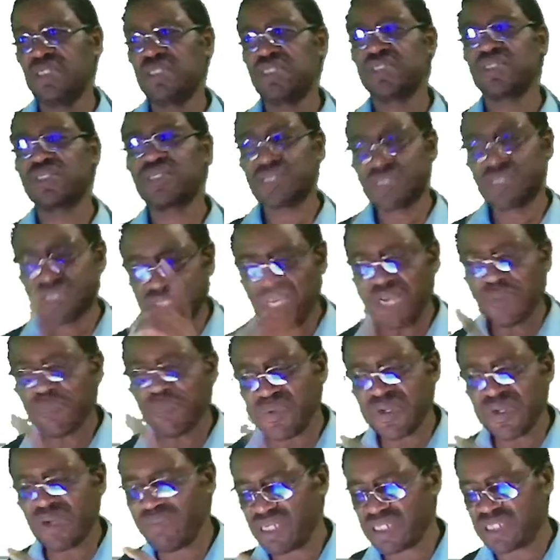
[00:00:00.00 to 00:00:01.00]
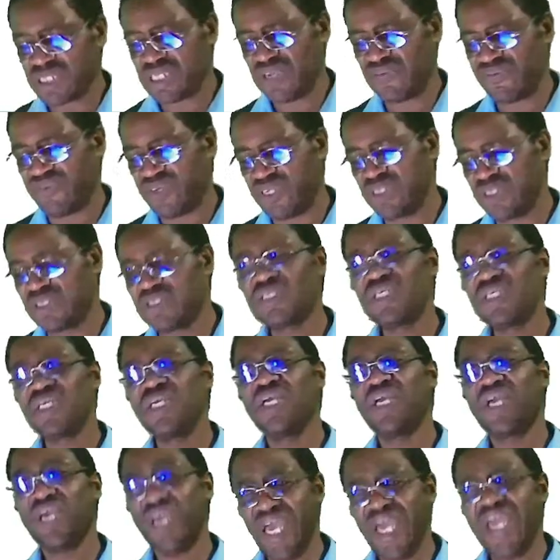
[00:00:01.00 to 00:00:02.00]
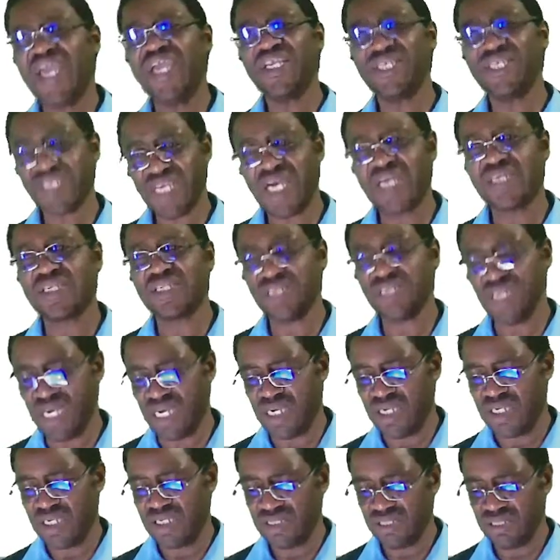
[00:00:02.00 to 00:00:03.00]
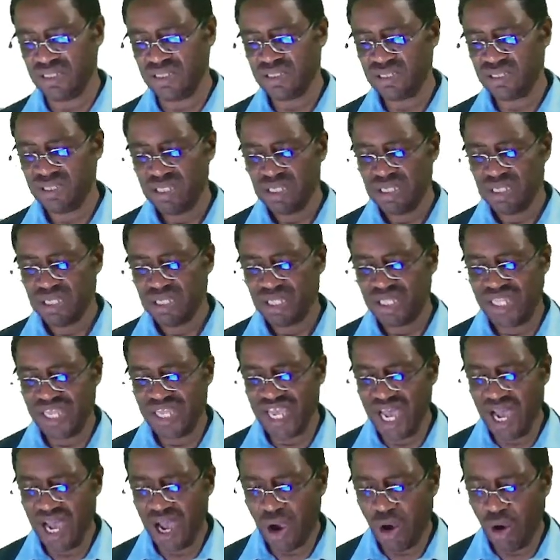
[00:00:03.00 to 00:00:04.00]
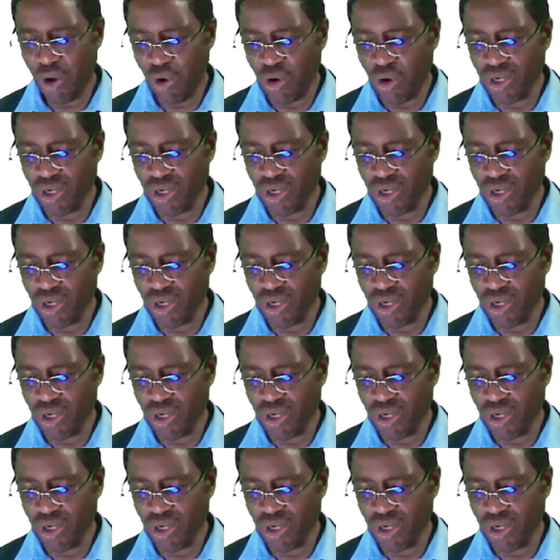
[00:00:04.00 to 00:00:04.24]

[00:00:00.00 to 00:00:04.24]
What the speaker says: step number 7, 8, and 9, they are all